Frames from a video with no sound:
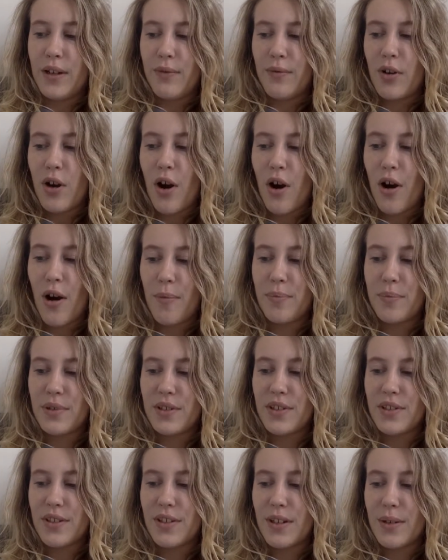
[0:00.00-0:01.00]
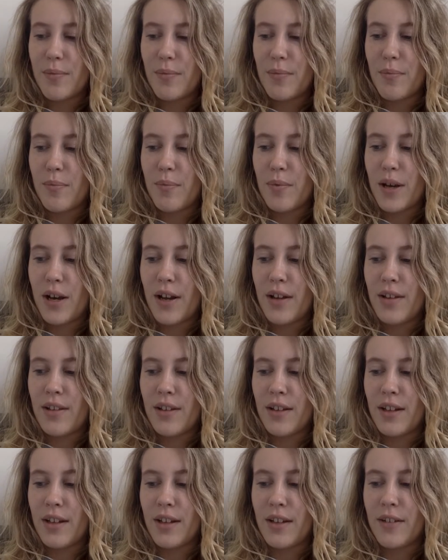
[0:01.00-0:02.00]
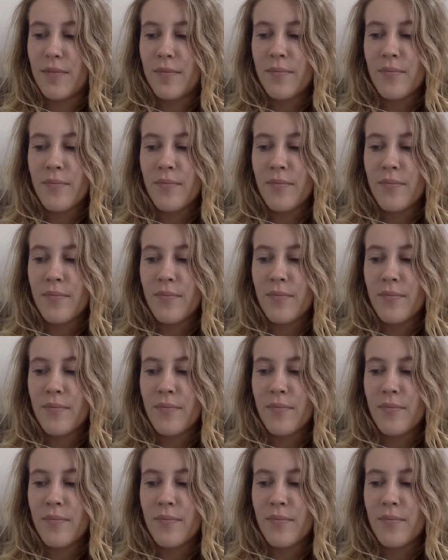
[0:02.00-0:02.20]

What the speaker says: cops, and like